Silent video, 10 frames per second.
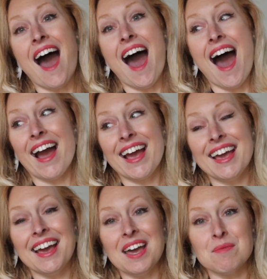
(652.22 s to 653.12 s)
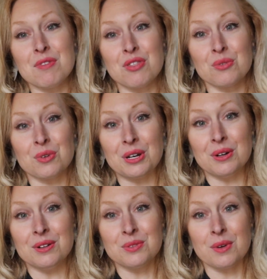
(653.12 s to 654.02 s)
I am
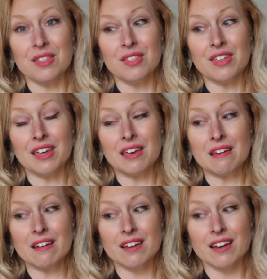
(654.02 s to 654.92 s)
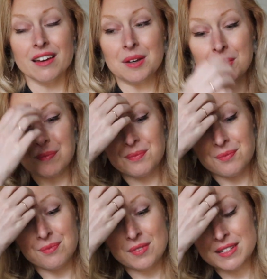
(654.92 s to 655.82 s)
thrilled with the um,
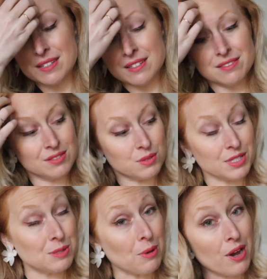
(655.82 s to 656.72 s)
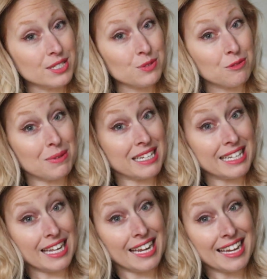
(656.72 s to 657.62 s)
the response we've been
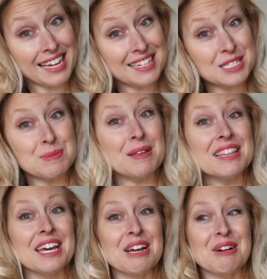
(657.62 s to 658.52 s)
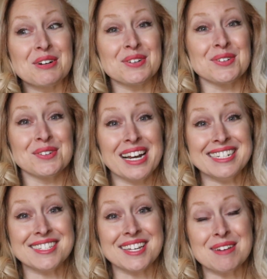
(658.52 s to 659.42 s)
getting. It's been like
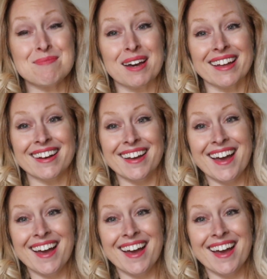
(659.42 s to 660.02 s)
crazy, but